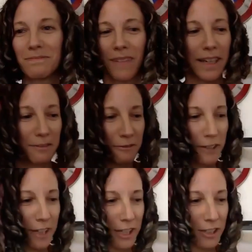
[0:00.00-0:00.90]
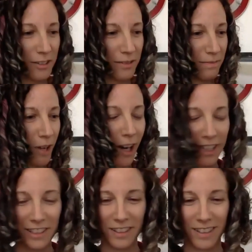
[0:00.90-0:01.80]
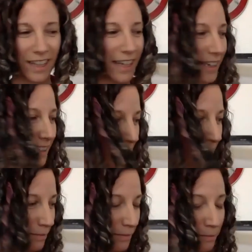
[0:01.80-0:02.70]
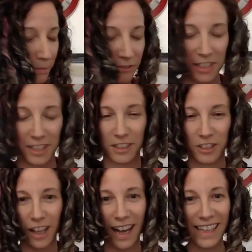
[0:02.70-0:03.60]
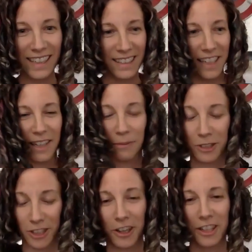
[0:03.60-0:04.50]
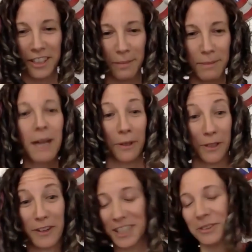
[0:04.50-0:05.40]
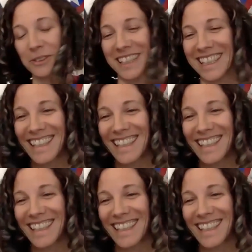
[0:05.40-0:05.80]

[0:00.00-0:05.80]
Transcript: I finished August's and am fixing July's, and we'll start on September's very shortly.